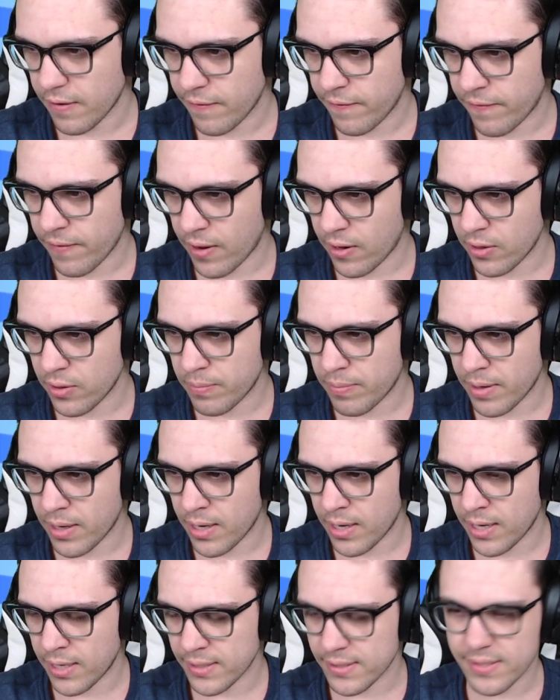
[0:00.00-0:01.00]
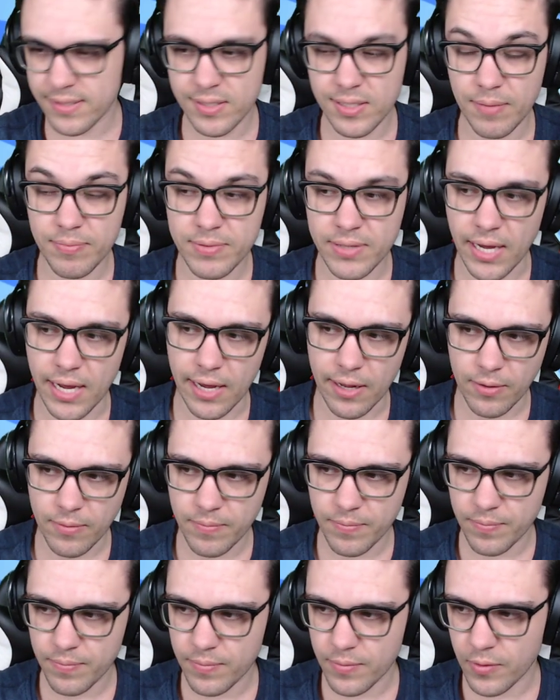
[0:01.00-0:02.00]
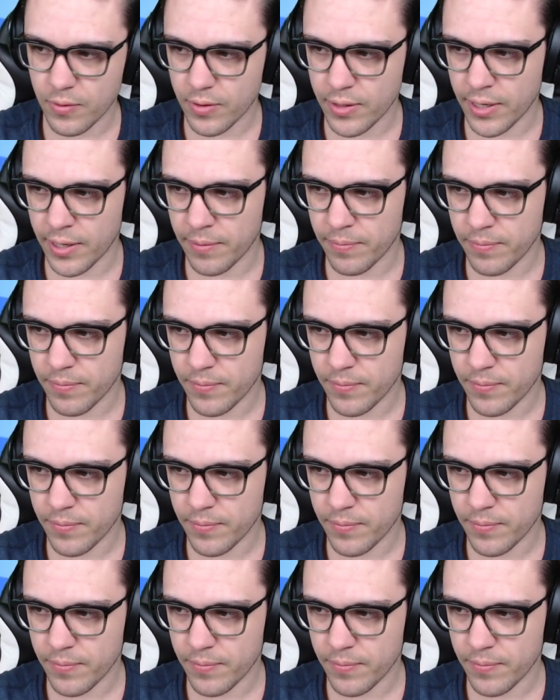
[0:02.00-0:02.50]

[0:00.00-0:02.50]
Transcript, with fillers: Followed by Sceptile, okay?